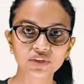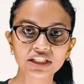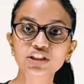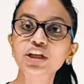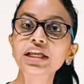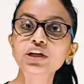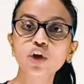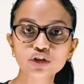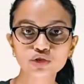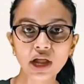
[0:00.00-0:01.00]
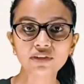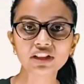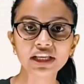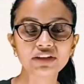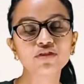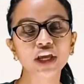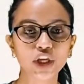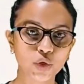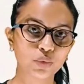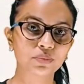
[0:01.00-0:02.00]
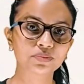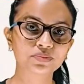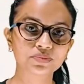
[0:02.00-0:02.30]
It cannot travel in vacuum.